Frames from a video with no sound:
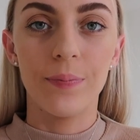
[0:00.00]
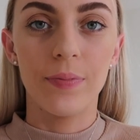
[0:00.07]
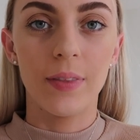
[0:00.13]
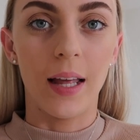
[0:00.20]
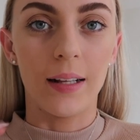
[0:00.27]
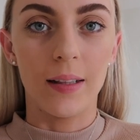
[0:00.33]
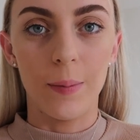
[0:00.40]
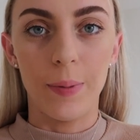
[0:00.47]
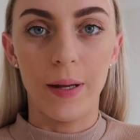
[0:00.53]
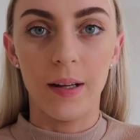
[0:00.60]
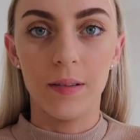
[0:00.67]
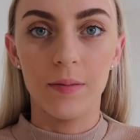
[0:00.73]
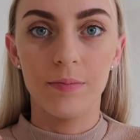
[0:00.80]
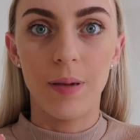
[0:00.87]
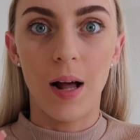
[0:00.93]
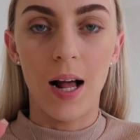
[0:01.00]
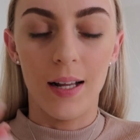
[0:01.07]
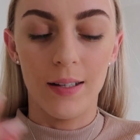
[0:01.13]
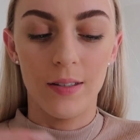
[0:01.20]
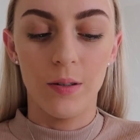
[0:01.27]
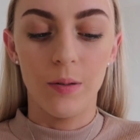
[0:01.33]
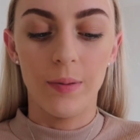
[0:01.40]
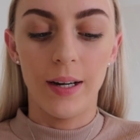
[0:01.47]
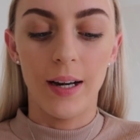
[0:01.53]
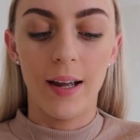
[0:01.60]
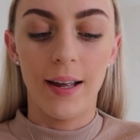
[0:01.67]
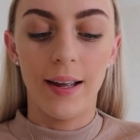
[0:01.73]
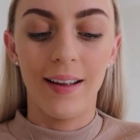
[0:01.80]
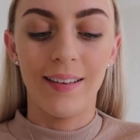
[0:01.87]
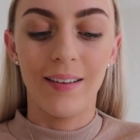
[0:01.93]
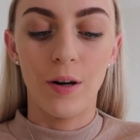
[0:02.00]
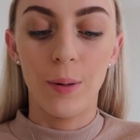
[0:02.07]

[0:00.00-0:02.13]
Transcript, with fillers: like the big parcel when I